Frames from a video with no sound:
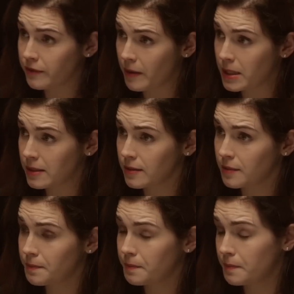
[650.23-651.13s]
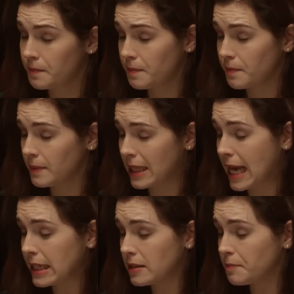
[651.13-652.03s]
feminist
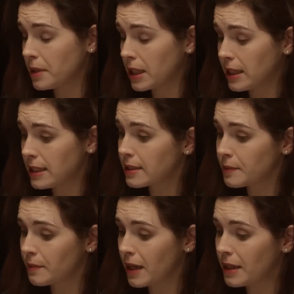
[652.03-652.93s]
land, but is